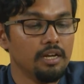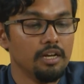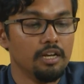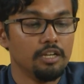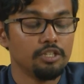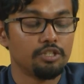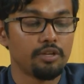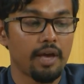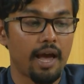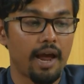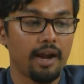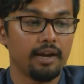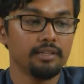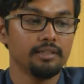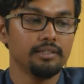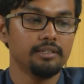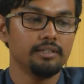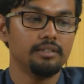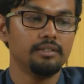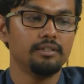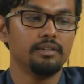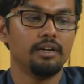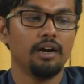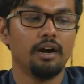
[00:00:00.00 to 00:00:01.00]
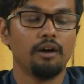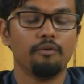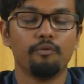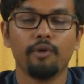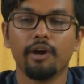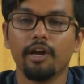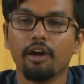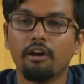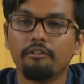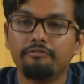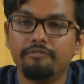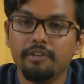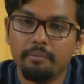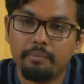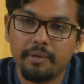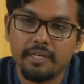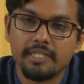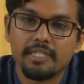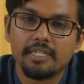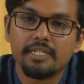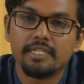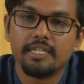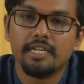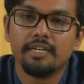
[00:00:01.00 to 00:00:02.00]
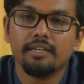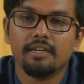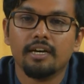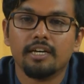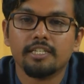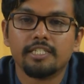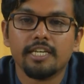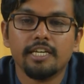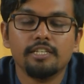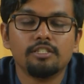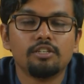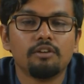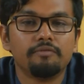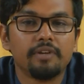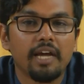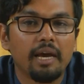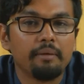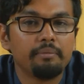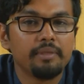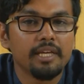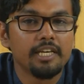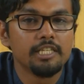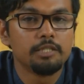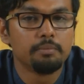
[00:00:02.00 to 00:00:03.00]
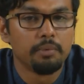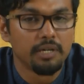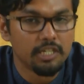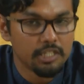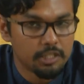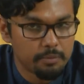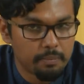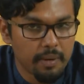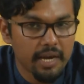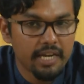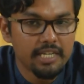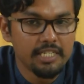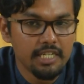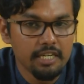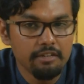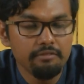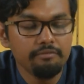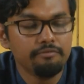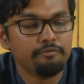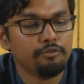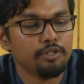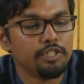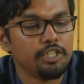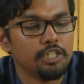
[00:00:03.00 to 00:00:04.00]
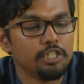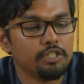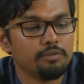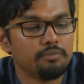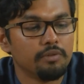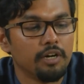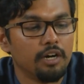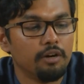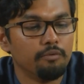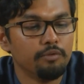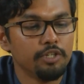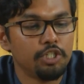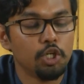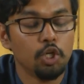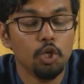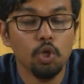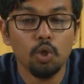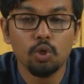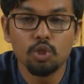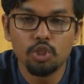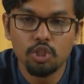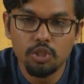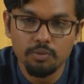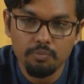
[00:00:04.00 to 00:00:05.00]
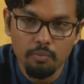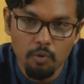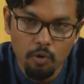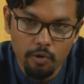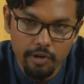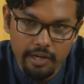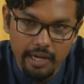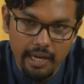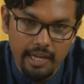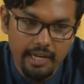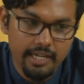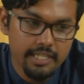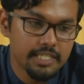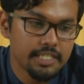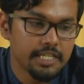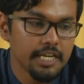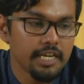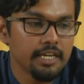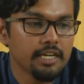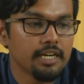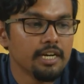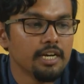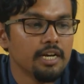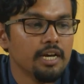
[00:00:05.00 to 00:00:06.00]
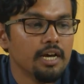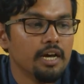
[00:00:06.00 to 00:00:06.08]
So another way of representing a sense of depth is perspective, which looks more realistic.